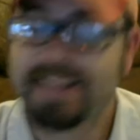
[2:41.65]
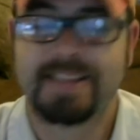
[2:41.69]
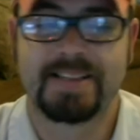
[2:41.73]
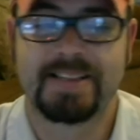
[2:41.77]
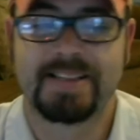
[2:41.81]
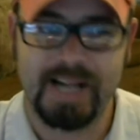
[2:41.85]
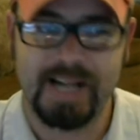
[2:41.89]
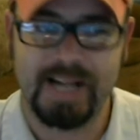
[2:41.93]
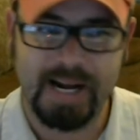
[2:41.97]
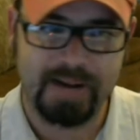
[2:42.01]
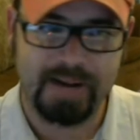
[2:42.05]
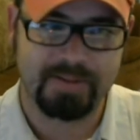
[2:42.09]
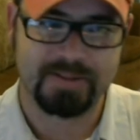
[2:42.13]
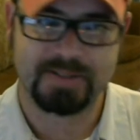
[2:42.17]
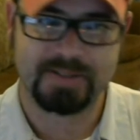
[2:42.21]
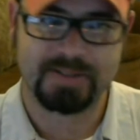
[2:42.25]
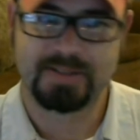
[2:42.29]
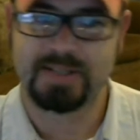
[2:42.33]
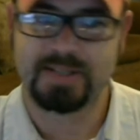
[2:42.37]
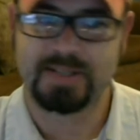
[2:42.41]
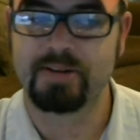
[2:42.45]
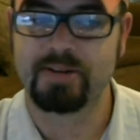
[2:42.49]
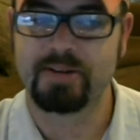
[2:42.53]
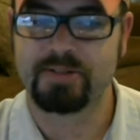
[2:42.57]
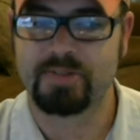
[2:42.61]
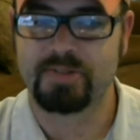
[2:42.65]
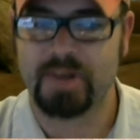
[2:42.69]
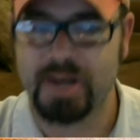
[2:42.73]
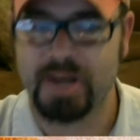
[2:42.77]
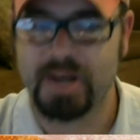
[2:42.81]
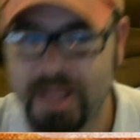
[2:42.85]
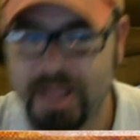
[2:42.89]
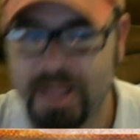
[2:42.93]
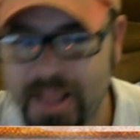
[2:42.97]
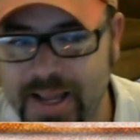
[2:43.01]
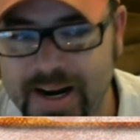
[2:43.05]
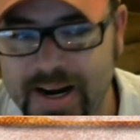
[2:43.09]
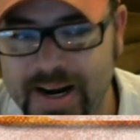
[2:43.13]
that was
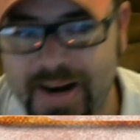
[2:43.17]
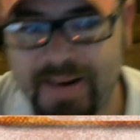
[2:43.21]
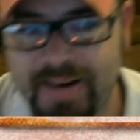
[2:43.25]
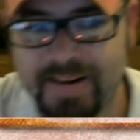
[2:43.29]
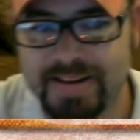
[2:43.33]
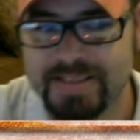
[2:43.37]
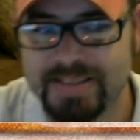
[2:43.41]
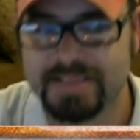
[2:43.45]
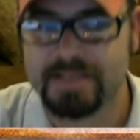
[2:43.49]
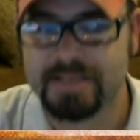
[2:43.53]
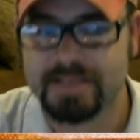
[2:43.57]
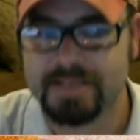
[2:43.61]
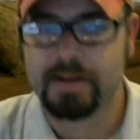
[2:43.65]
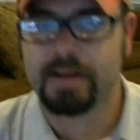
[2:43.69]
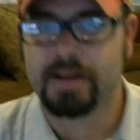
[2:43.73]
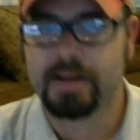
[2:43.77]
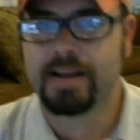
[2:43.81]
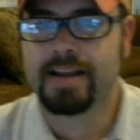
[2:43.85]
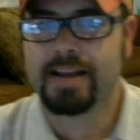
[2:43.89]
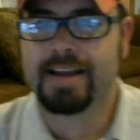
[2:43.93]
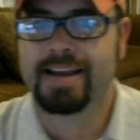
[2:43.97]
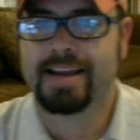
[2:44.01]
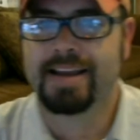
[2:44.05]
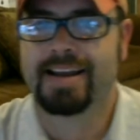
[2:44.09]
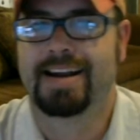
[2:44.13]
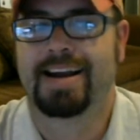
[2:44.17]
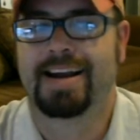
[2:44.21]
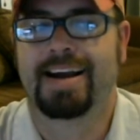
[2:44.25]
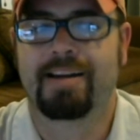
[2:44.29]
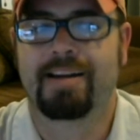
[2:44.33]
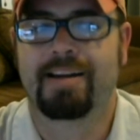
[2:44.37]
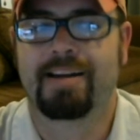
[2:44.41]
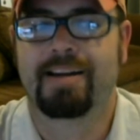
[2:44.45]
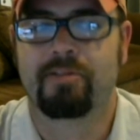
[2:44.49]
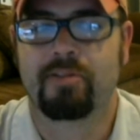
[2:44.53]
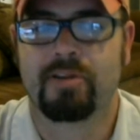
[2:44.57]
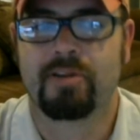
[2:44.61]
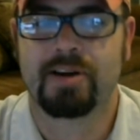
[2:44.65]
fucking hilarious, and
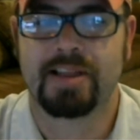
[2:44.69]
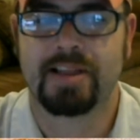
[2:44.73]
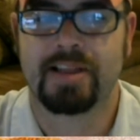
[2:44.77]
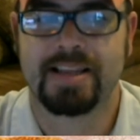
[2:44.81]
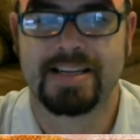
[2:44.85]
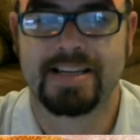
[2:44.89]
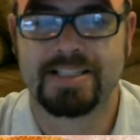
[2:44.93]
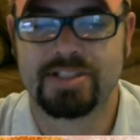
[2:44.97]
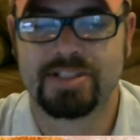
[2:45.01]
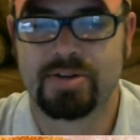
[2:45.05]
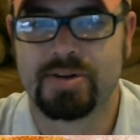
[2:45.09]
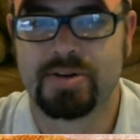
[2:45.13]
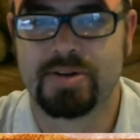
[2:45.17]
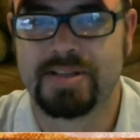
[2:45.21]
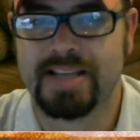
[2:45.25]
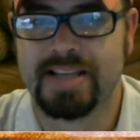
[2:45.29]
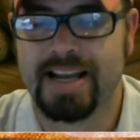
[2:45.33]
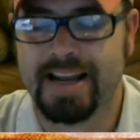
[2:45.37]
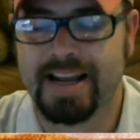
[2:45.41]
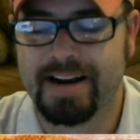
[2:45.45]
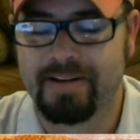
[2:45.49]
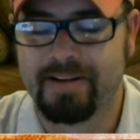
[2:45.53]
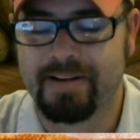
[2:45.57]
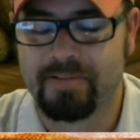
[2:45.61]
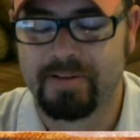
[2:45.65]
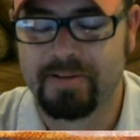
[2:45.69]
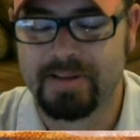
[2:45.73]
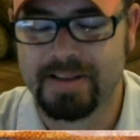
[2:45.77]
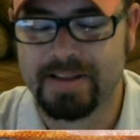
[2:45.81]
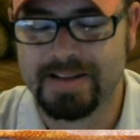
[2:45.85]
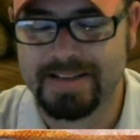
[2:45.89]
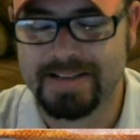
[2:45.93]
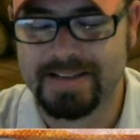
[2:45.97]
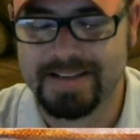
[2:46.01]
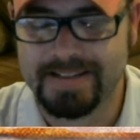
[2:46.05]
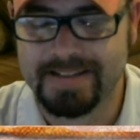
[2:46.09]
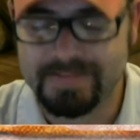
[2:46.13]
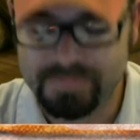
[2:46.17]
I really enjoyed that. I
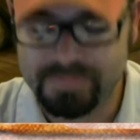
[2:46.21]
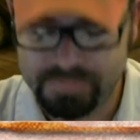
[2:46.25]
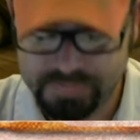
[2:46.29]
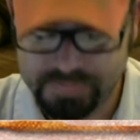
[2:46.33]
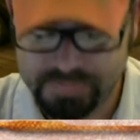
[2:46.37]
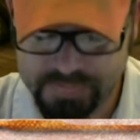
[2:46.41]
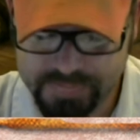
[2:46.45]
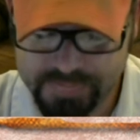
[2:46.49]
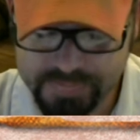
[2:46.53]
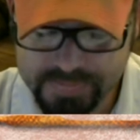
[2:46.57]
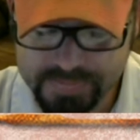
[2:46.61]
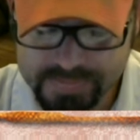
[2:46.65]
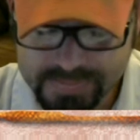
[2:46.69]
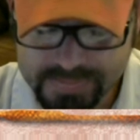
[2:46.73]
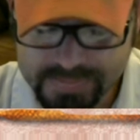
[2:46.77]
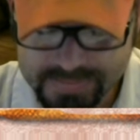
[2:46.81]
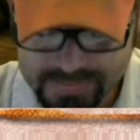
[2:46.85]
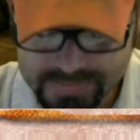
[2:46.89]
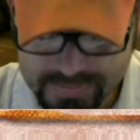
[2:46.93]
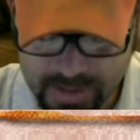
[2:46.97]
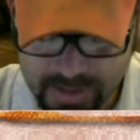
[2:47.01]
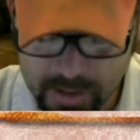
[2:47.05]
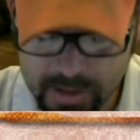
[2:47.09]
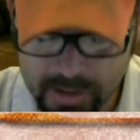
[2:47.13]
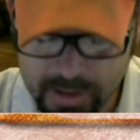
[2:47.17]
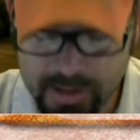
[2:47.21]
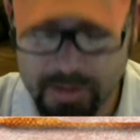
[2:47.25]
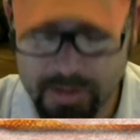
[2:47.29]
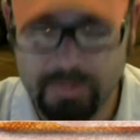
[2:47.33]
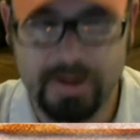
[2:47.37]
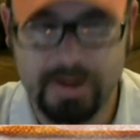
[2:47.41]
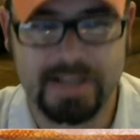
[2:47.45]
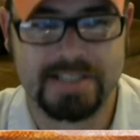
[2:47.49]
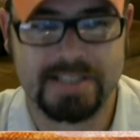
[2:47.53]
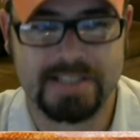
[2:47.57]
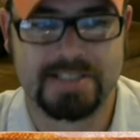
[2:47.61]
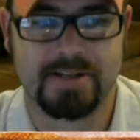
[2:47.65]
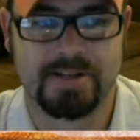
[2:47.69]
really did. Good
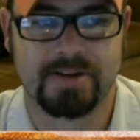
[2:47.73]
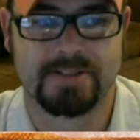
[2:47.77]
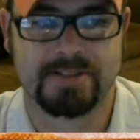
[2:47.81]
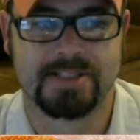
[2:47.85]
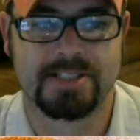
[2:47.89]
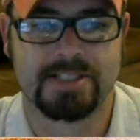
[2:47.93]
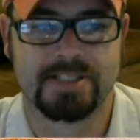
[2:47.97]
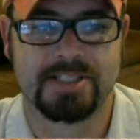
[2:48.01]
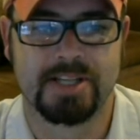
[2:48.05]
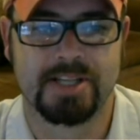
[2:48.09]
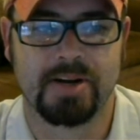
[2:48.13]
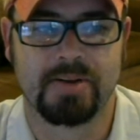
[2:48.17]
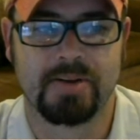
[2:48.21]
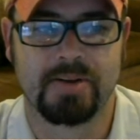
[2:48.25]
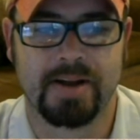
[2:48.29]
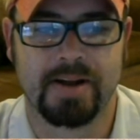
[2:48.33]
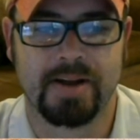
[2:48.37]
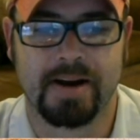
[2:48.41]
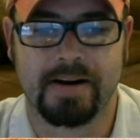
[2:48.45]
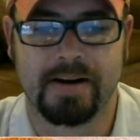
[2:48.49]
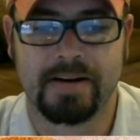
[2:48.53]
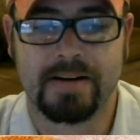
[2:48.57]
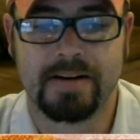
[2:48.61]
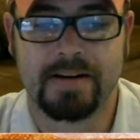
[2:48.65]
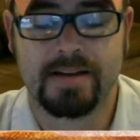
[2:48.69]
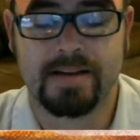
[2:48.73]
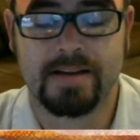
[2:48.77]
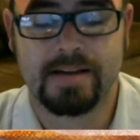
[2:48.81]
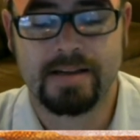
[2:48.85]
way to start the show there.